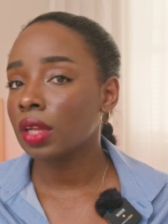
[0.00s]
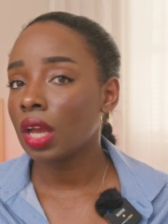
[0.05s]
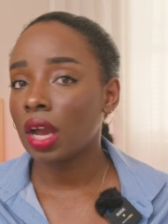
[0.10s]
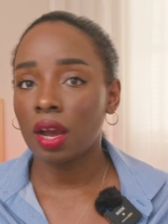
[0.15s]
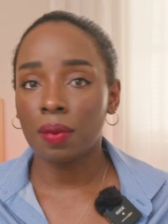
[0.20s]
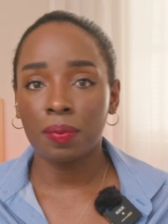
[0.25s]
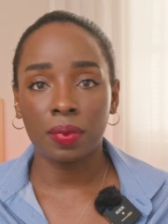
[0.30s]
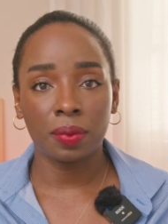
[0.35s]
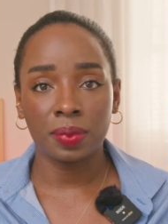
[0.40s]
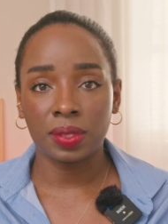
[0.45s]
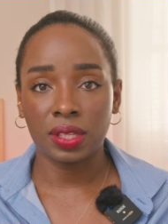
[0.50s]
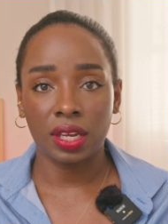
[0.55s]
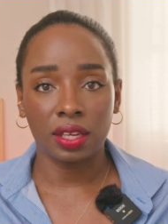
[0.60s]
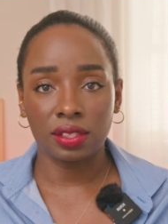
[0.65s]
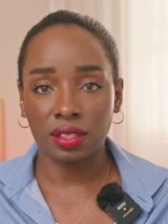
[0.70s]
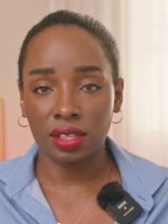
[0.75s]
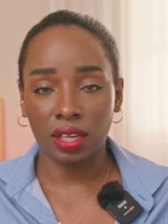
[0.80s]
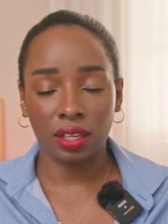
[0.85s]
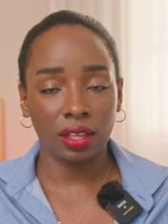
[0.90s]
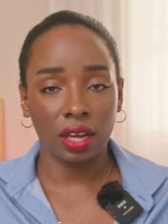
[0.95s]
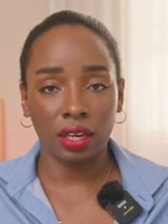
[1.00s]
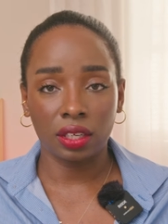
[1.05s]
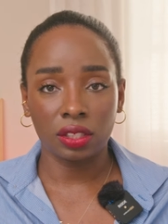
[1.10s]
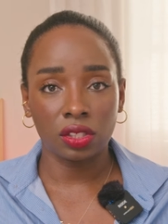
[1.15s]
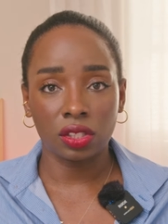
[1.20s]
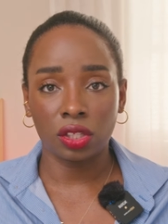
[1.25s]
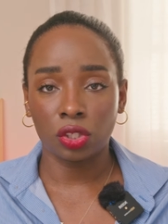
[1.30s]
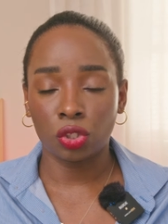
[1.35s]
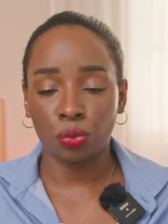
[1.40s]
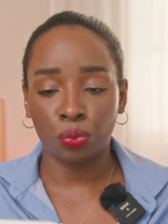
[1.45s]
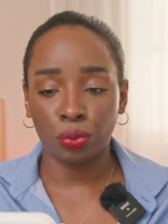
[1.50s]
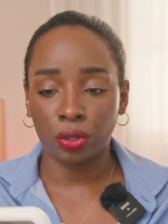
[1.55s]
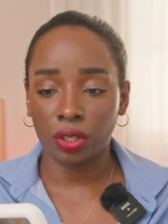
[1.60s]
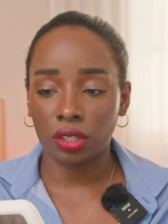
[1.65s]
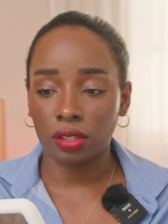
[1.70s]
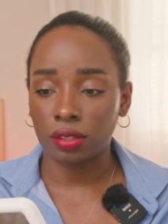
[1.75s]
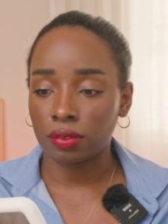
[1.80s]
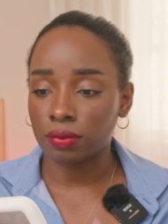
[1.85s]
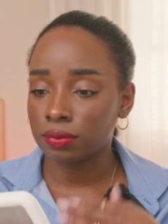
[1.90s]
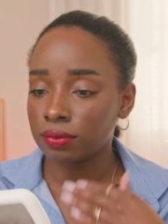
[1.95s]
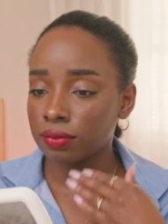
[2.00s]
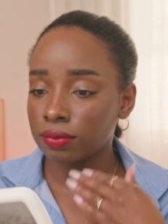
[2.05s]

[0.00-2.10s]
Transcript: I'm obsessed. Like, that is such a pretty,